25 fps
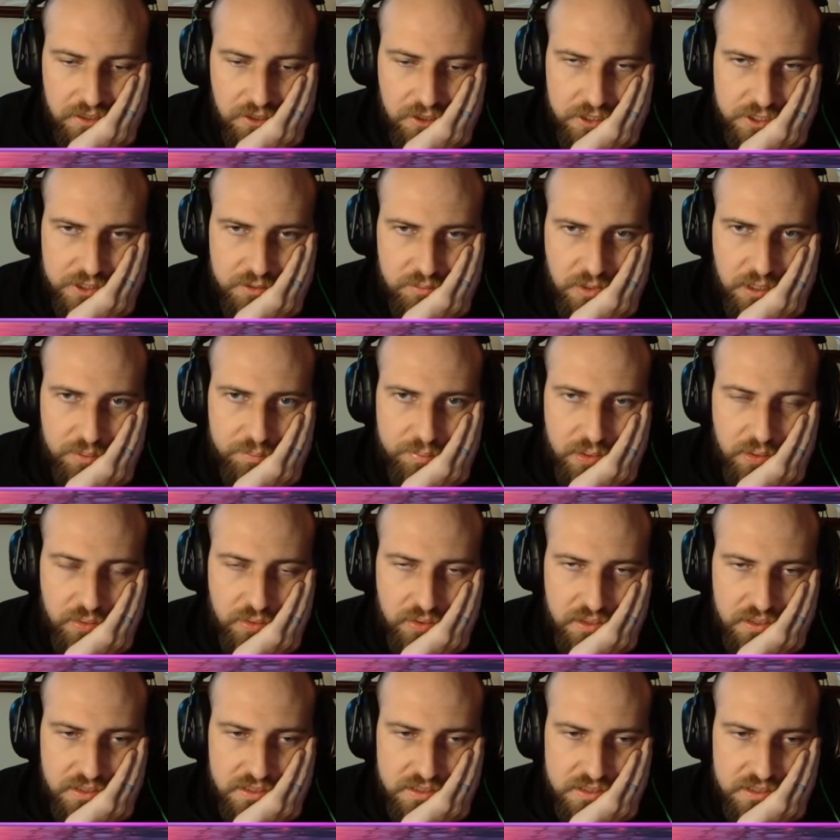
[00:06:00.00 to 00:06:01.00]
So my
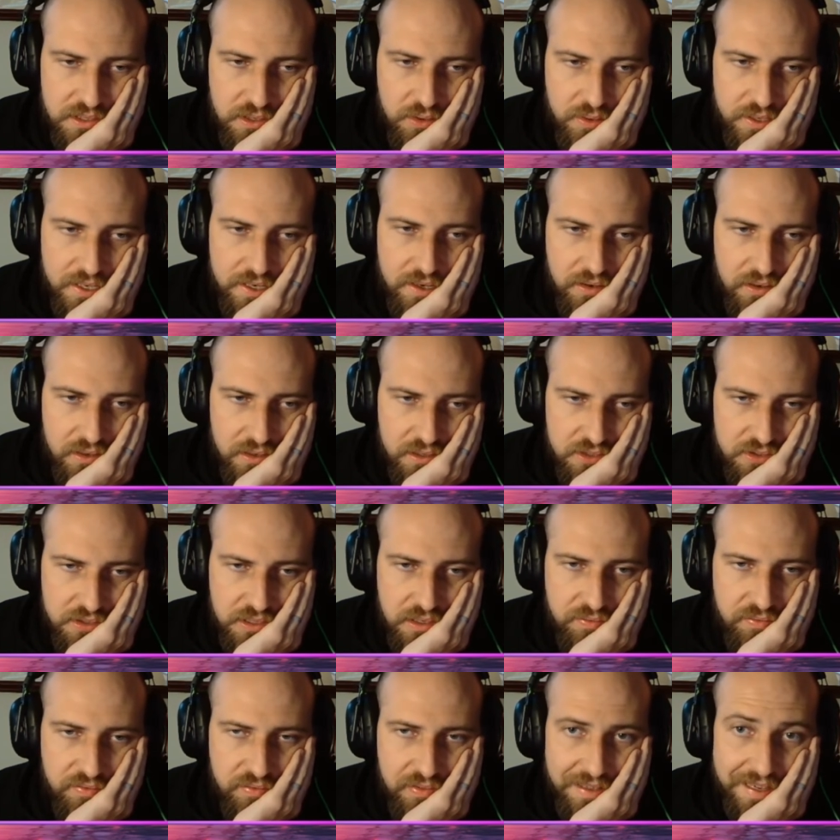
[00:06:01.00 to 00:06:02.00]
opponent is no doubt going to try
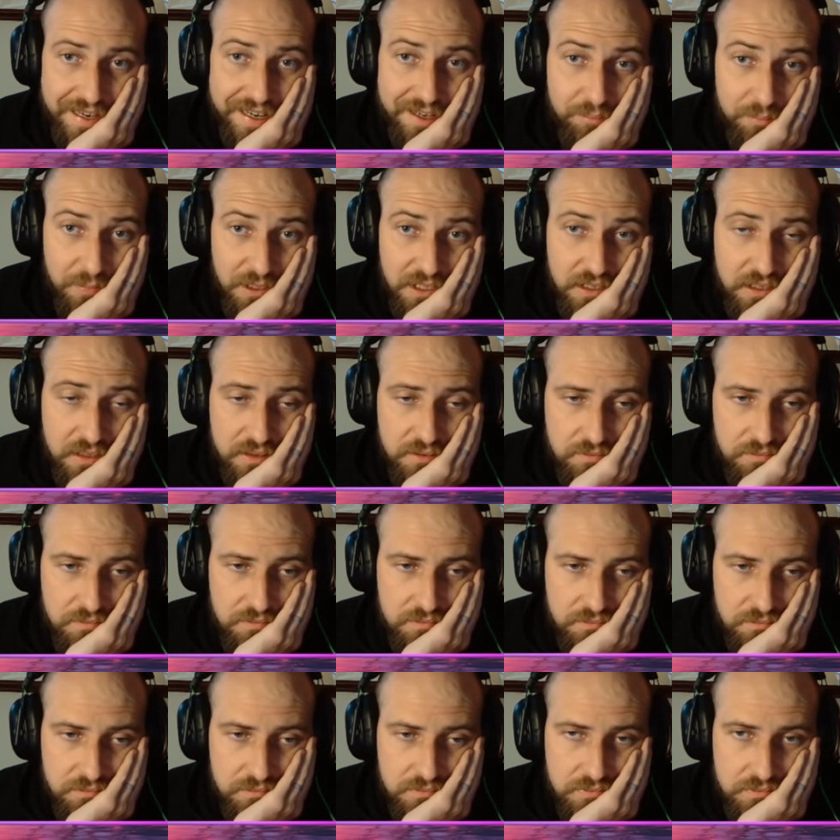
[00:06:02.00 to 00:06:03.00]
to flag me
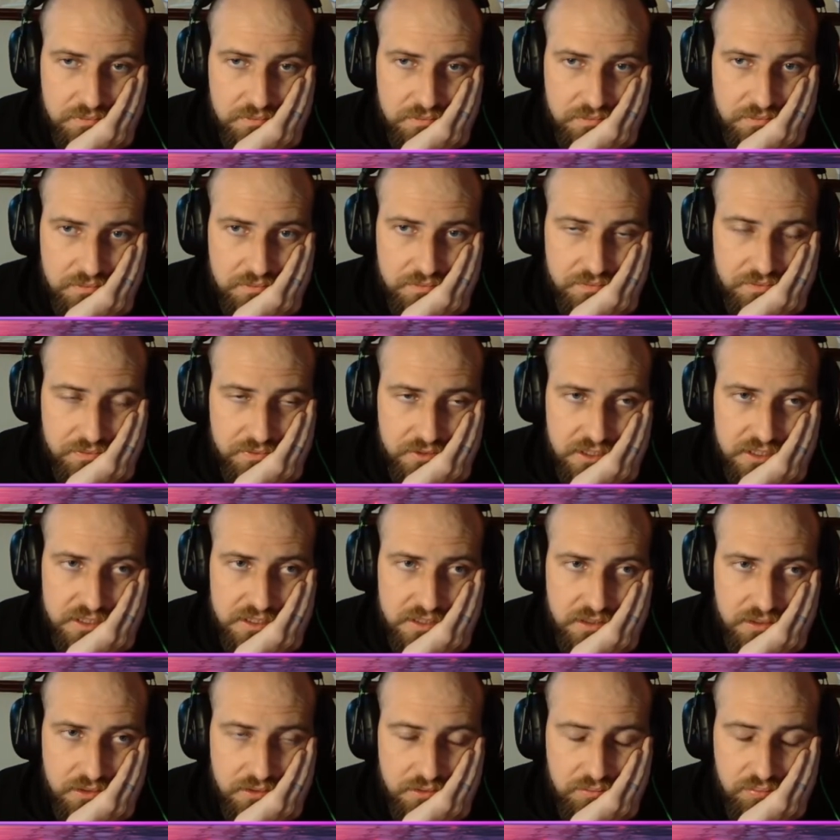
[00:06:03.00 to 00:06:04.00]
because
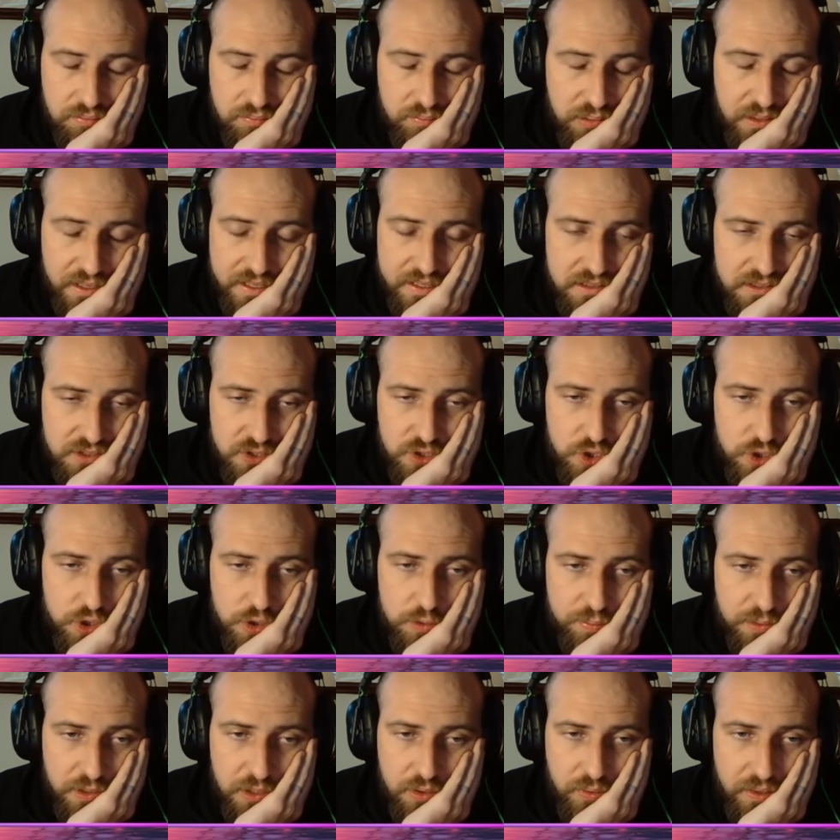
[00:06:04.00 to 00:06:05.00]
they're playing
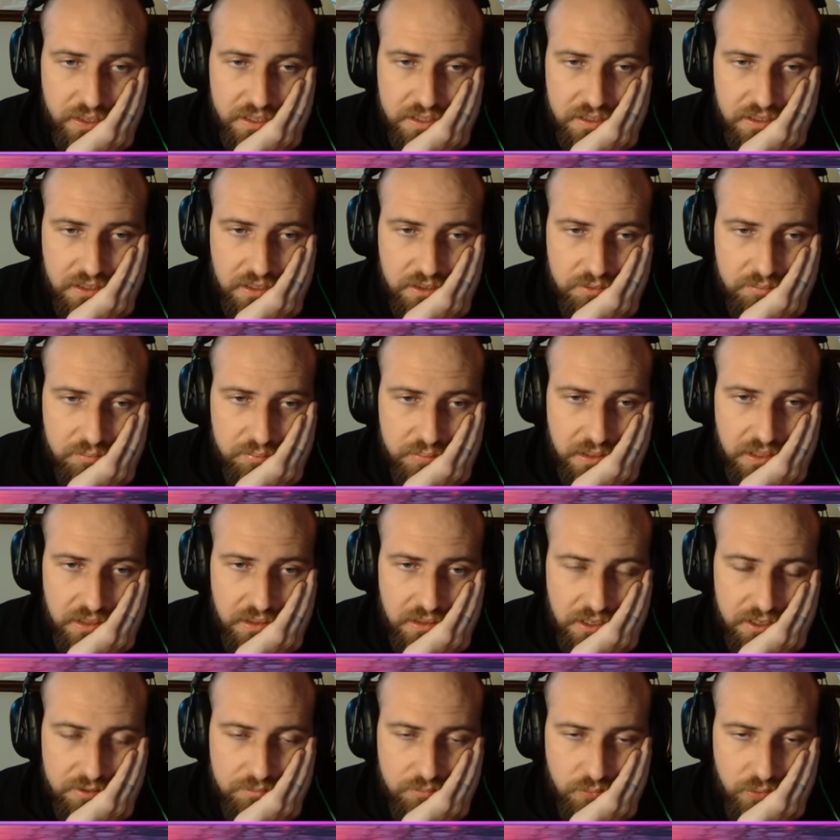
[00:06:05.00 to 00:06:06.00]
super quickly,
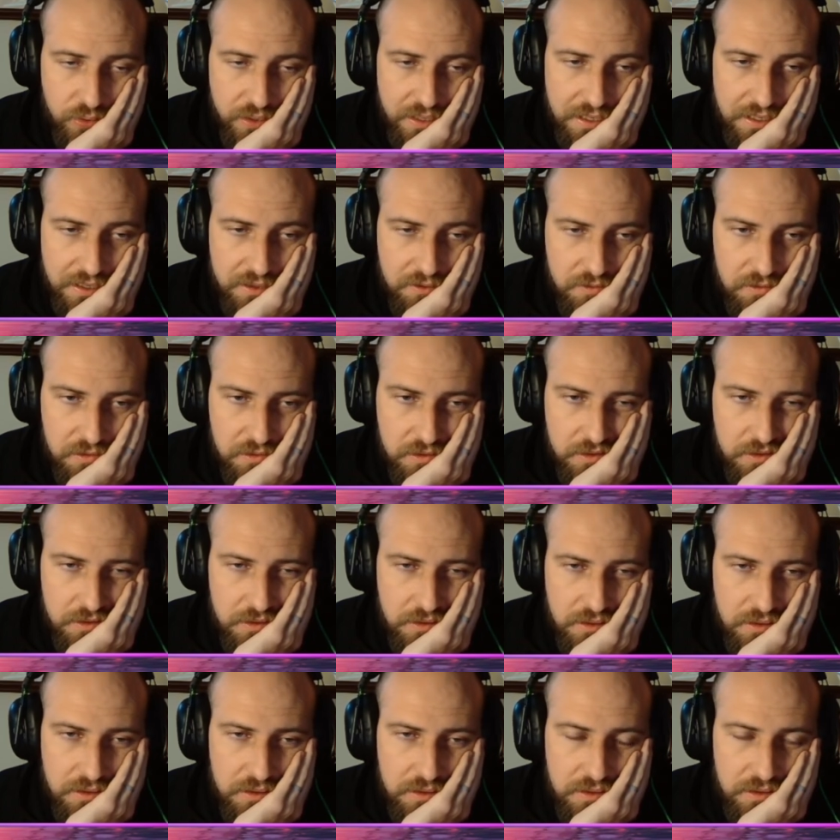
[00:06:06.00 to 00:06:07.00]
but I'm winning.
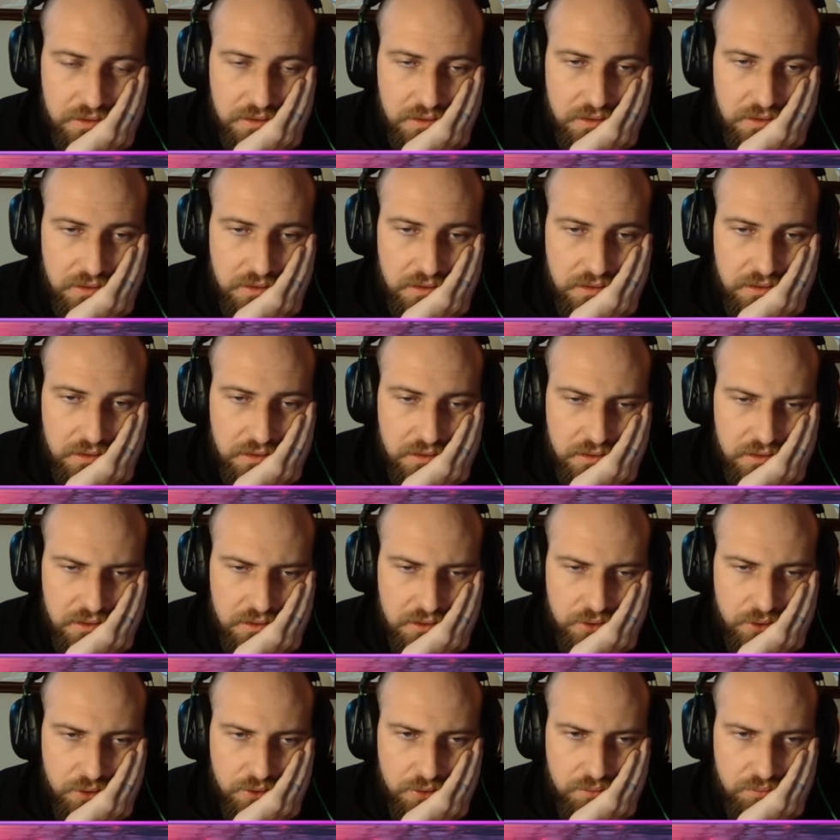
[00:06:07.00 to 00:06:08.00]

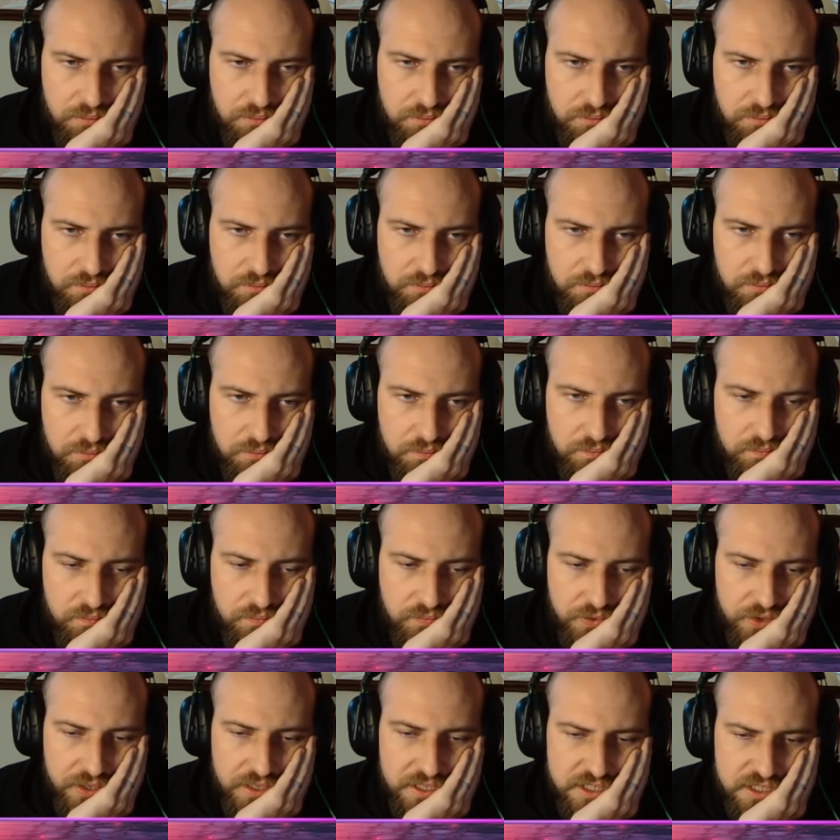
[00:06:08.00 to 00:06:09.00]

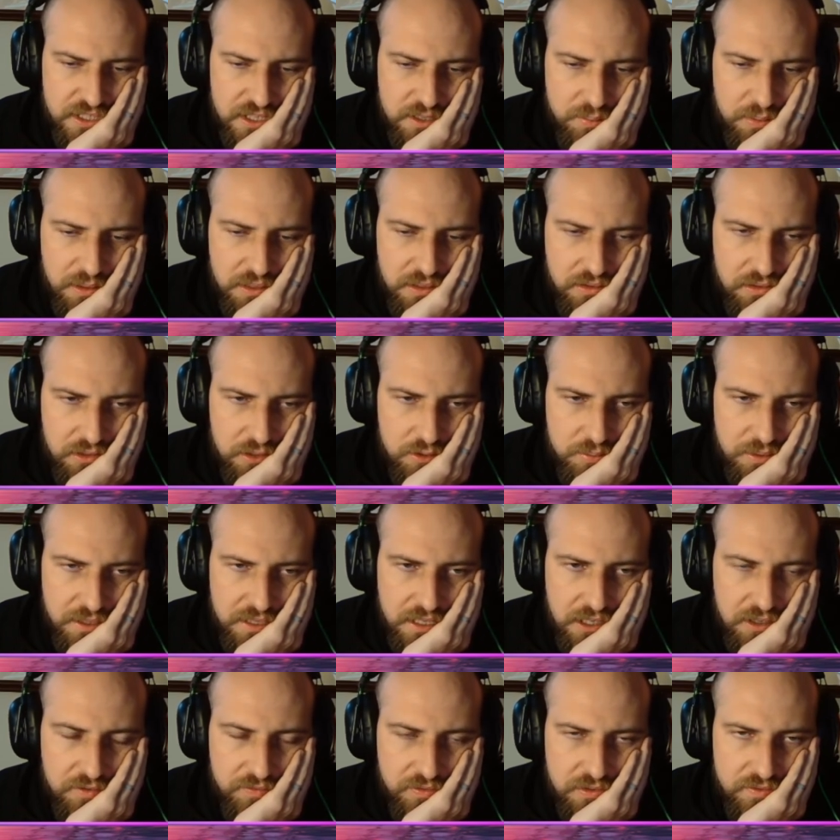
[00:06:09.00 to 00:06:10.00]
So I just need to be a little bit
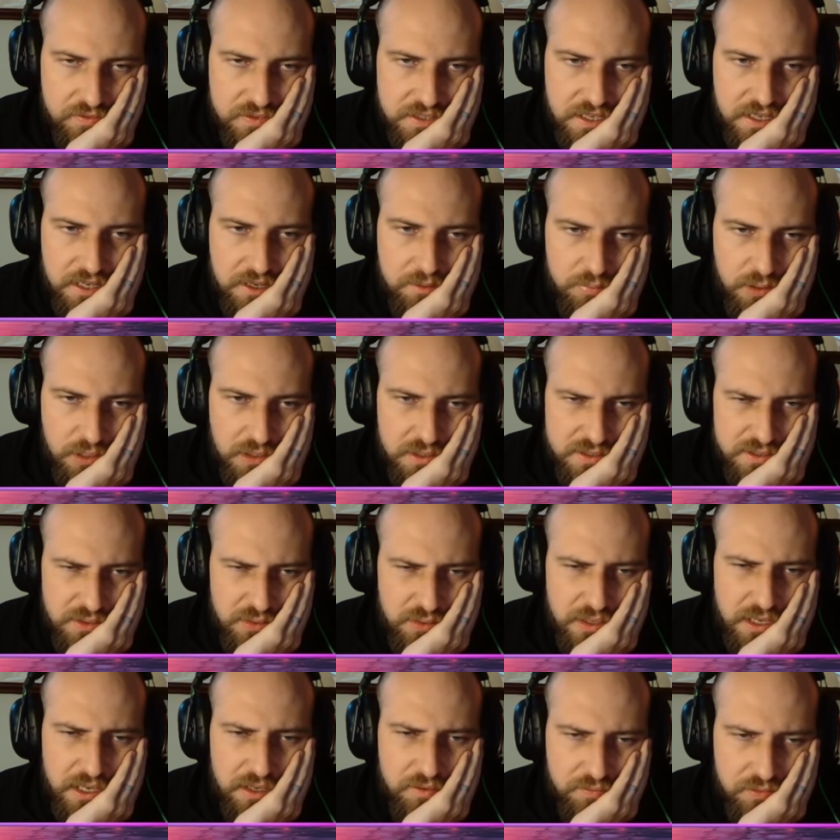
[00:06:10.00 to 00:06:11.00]
careful of time, but
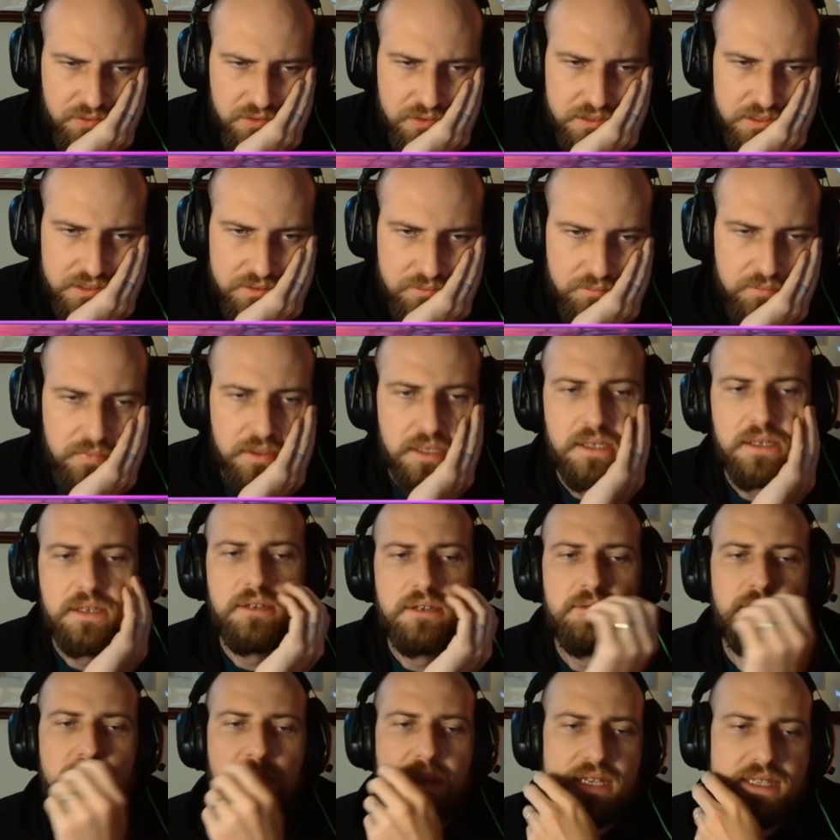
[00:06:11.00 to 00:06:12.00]
also careful to
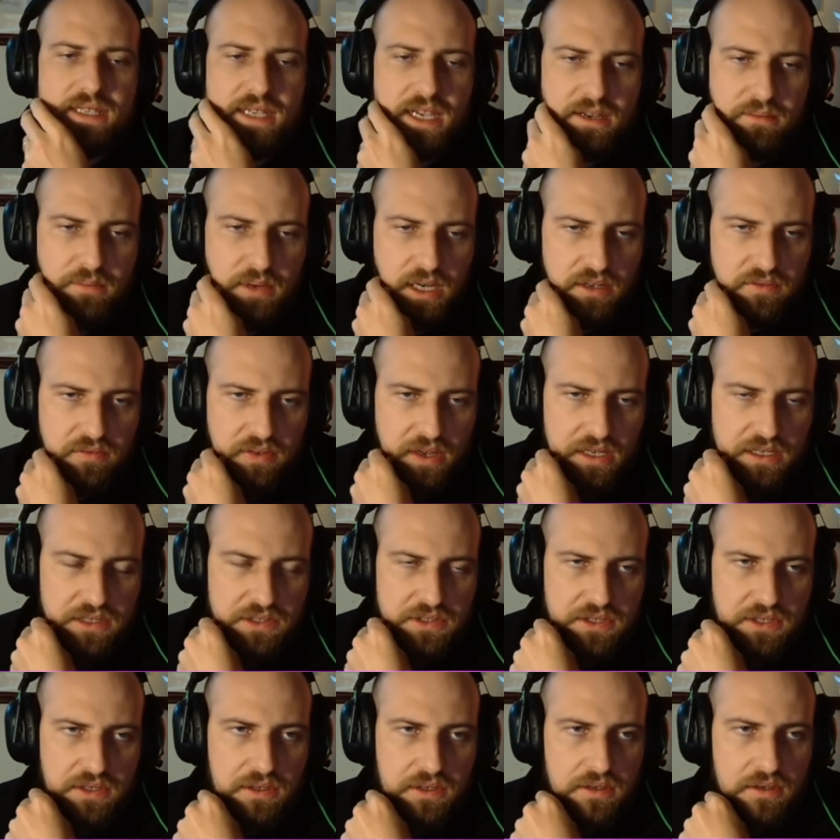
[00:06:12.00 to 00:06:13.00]
maintain my
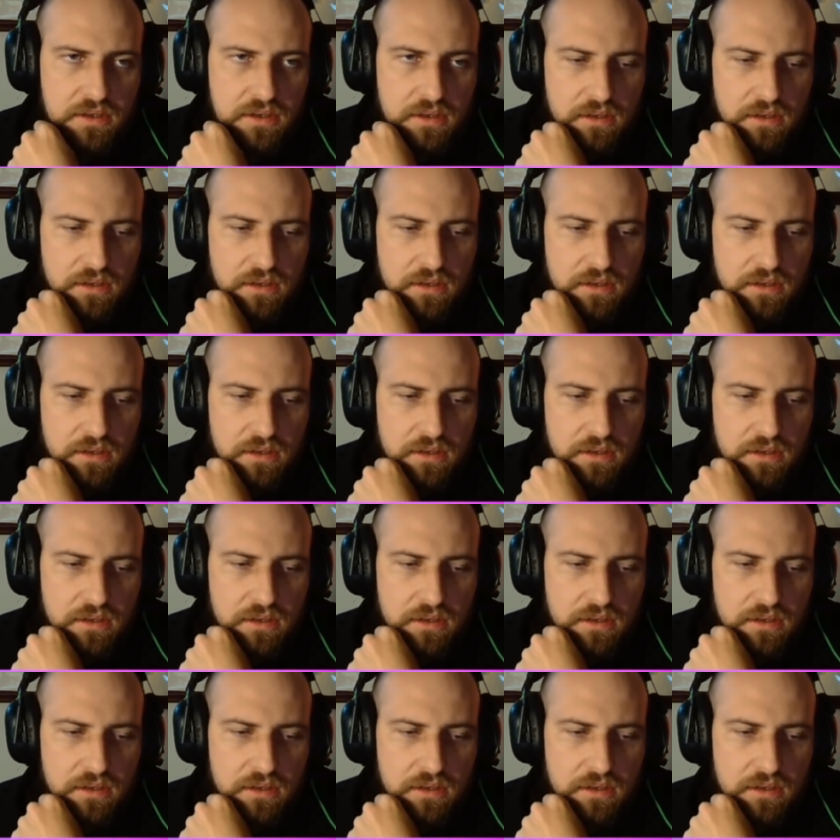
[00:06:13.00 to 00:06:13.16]
advantage here.